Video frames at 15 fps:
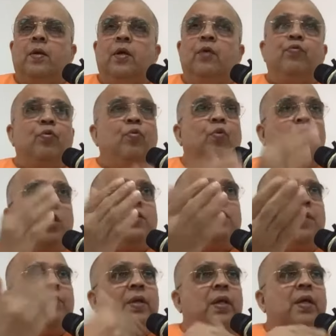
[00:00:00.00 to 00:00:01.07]
If you want
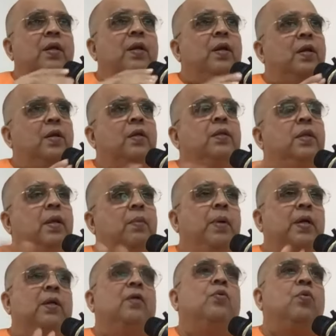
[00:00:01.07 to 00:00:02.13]
something in return, then
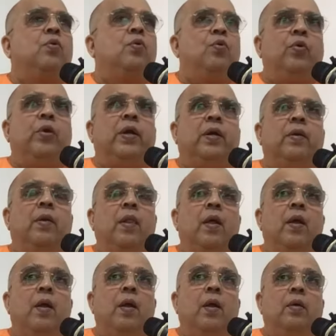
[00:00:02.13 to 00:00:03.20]
better don't do it.
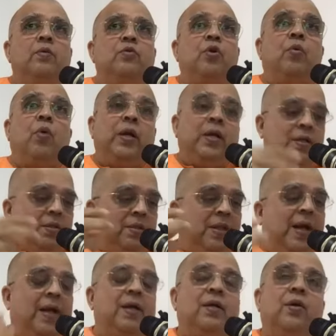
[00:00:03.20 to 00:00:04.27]
So what is
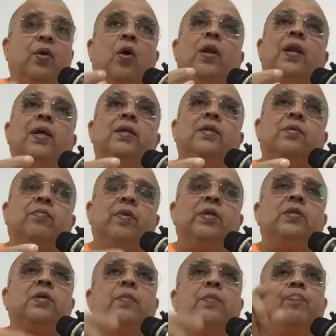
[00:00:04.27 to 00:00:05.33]
that knowledge
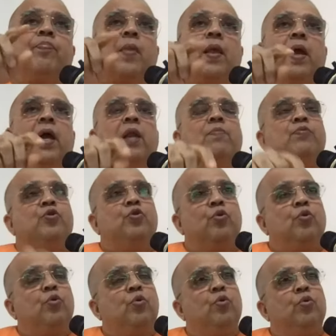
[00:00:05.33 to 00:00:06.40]
which helps you
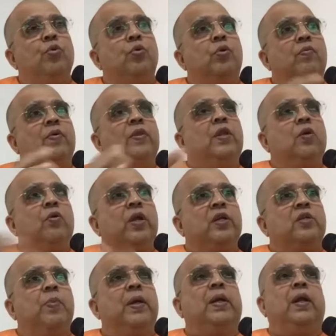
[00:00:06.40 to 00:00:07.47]
to do good without
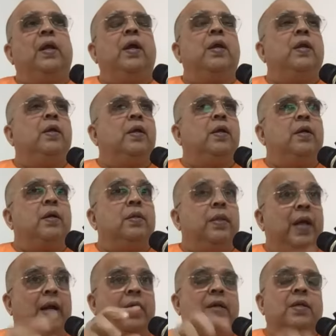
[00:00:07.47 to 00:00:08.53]
expecting any return?
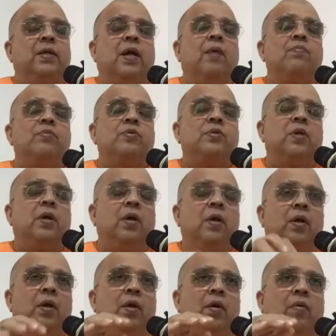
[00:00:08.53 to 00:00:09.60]
That it comes
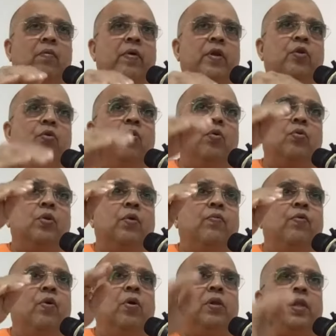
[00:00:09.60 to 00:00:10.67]
when you go to the
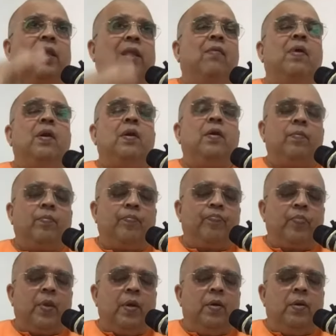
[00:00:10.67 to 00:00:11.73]
fourth level,
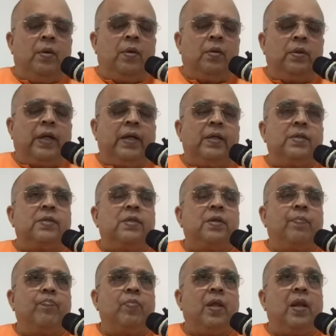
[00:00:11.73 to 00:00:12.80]
that is
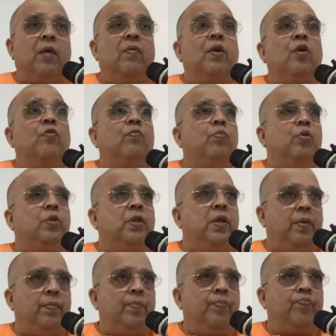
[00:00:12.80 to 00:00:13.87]
the level of
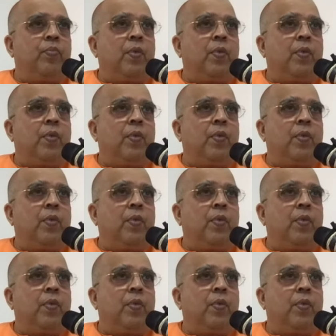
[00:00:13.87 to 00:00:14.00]
buddhi.